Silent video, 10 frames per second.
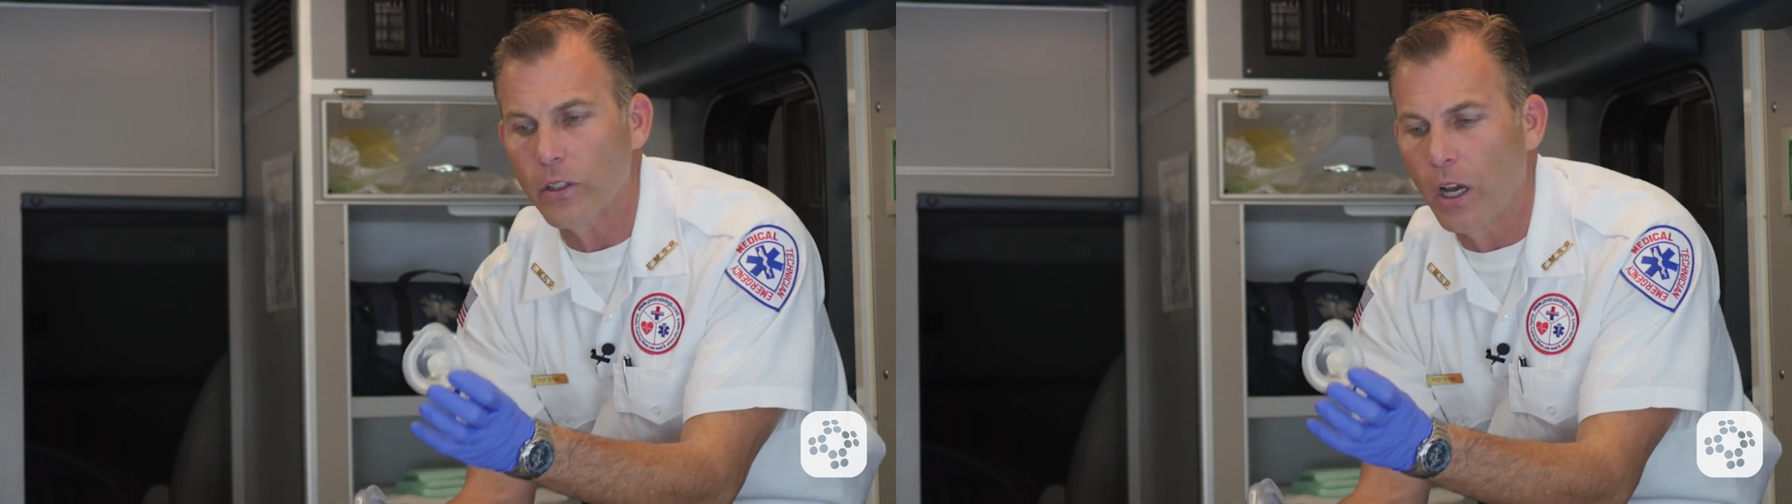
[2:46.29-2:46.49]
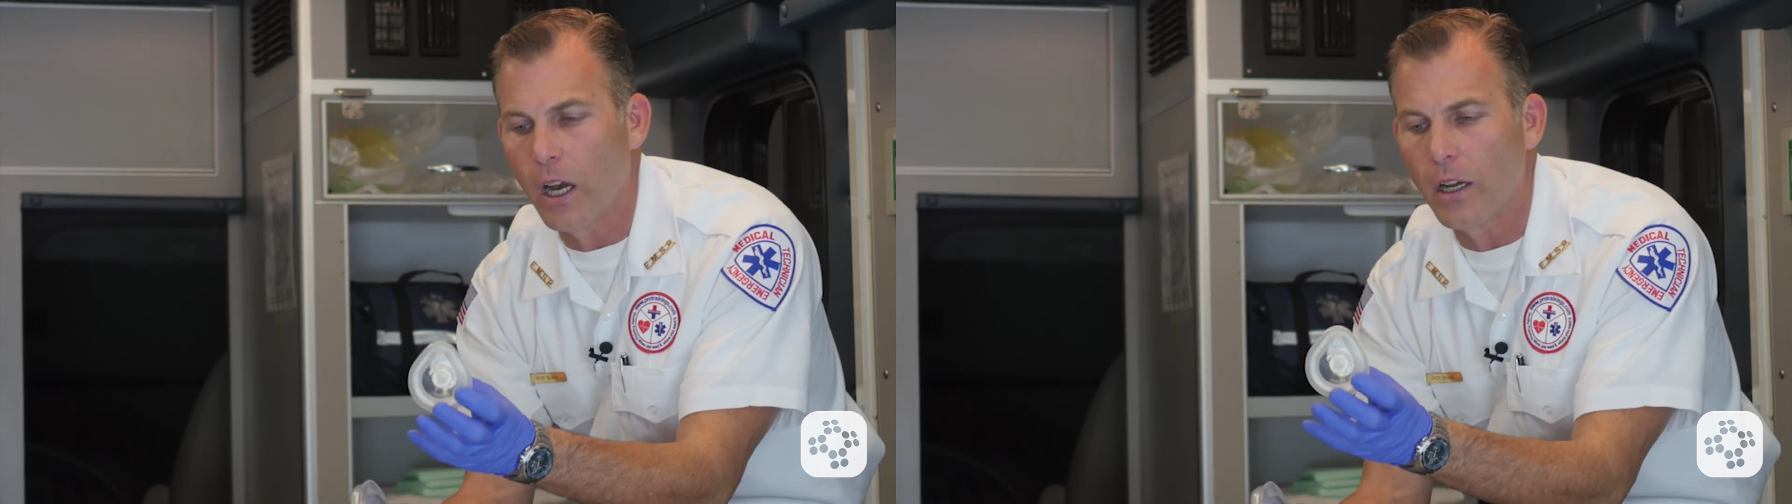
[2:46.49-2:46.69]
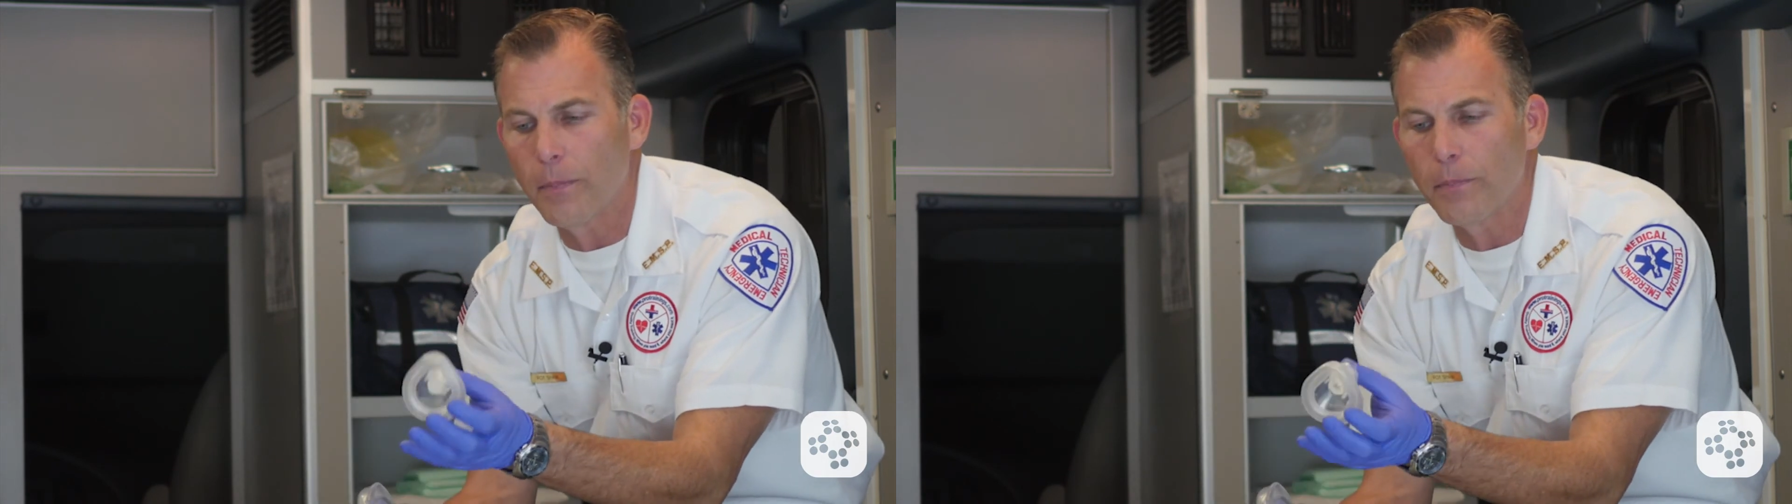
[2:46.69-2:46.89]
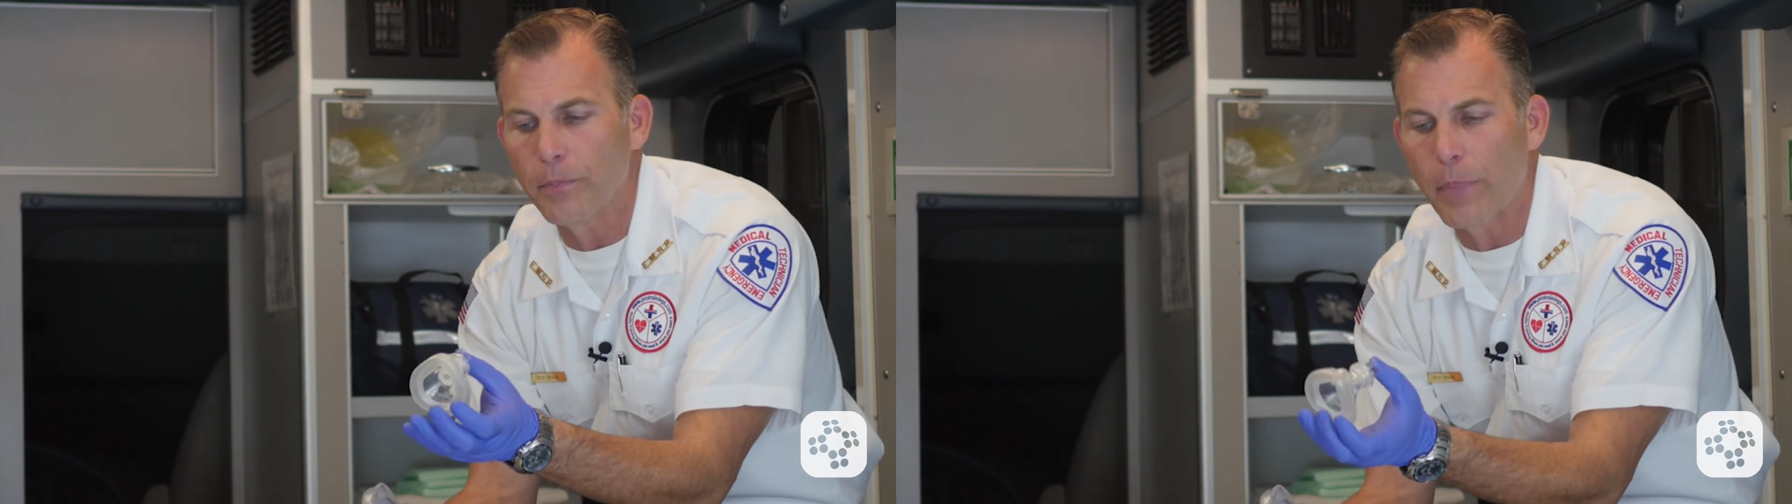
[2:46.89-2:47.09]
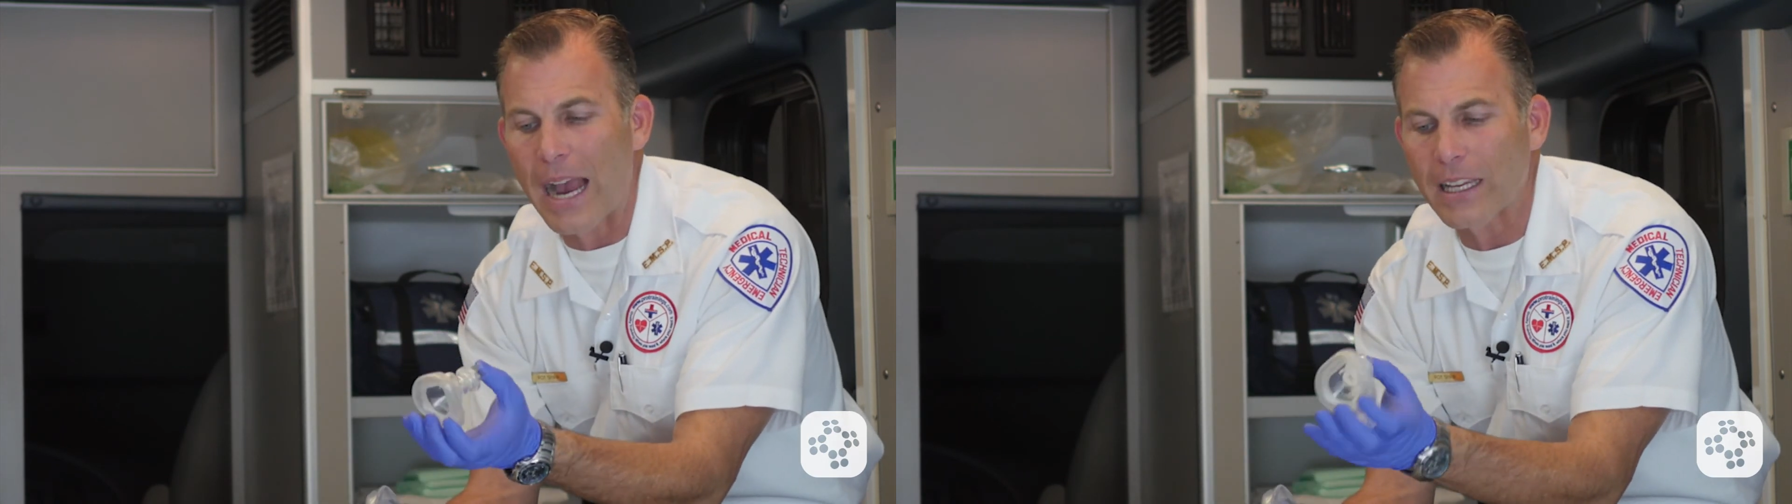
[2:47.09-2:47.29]
um,
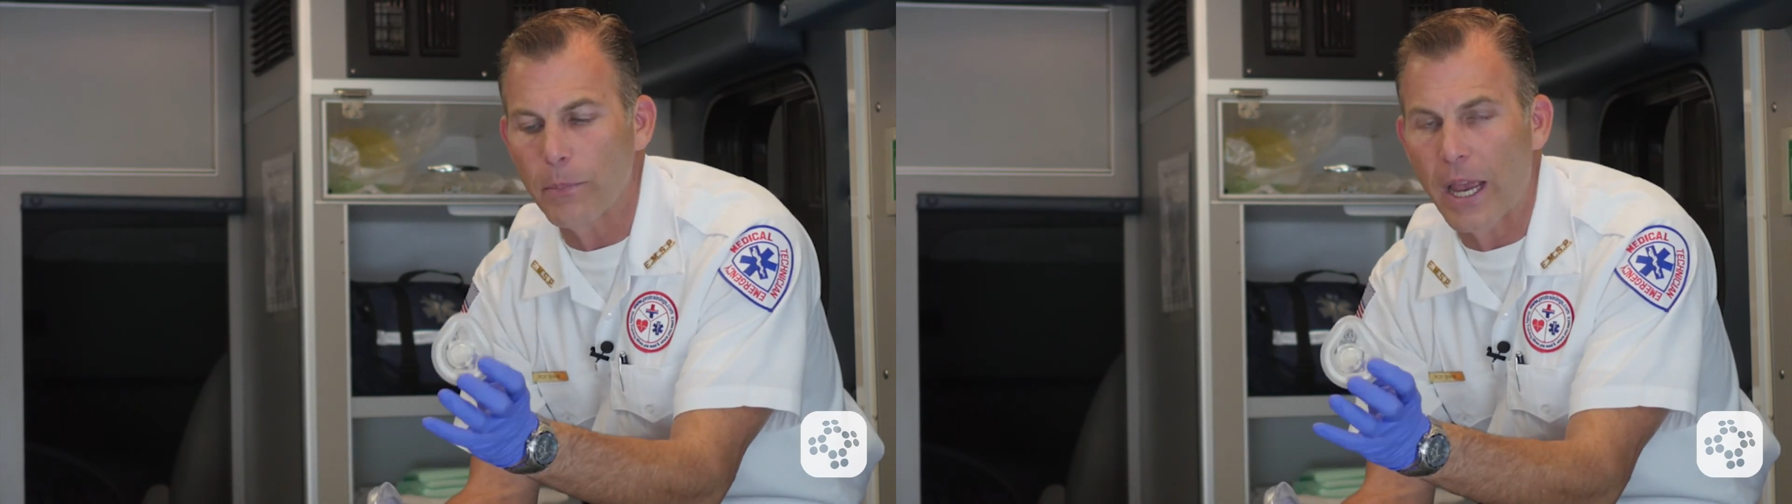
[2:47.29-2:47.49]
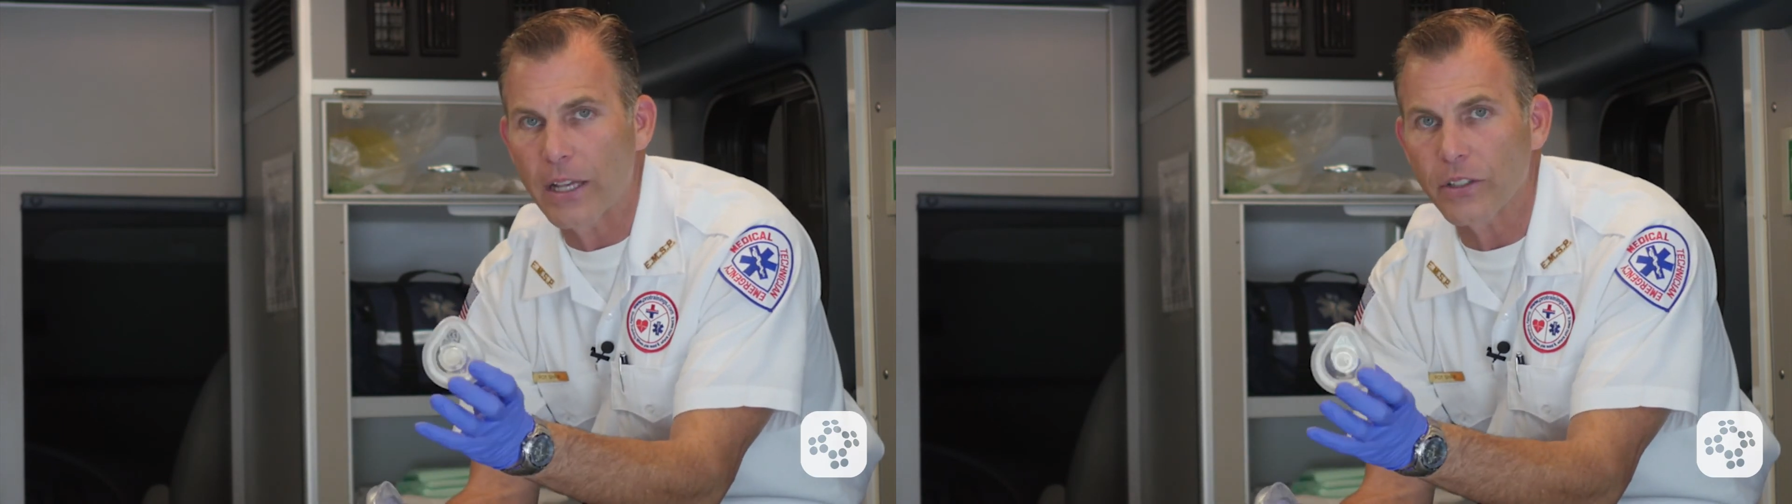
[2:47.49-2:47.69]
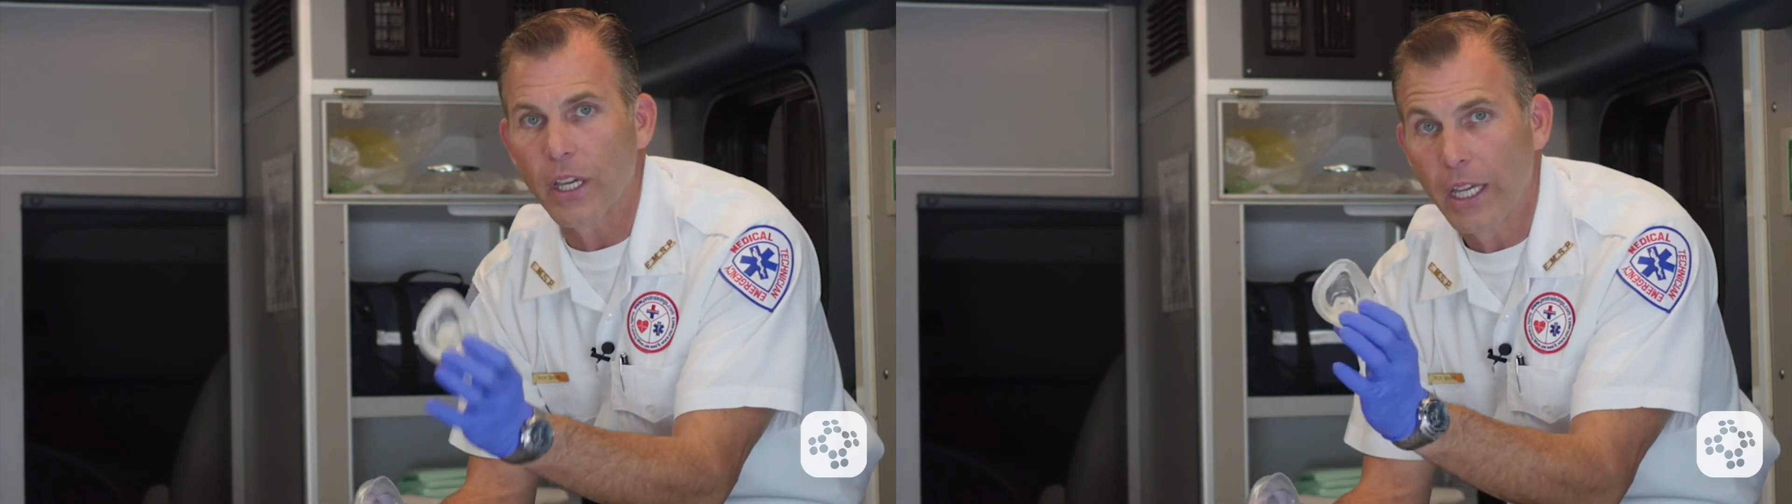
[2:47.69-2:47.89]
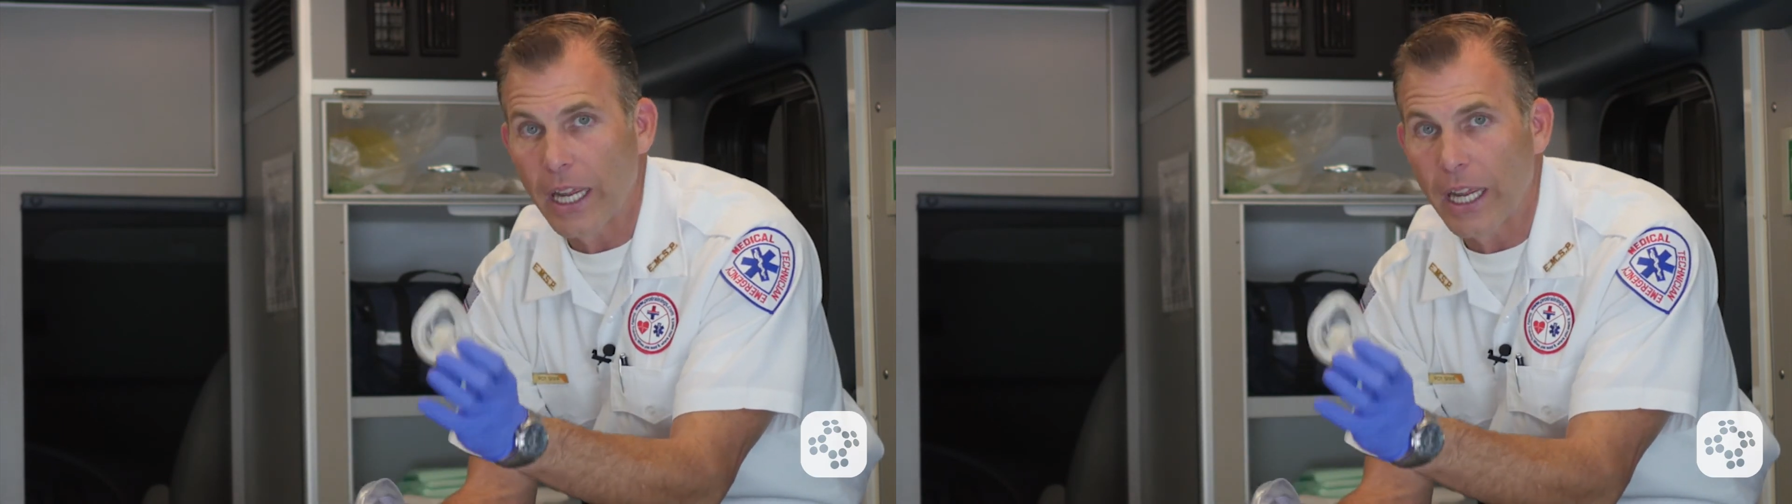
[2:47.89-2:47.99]
pocket mask,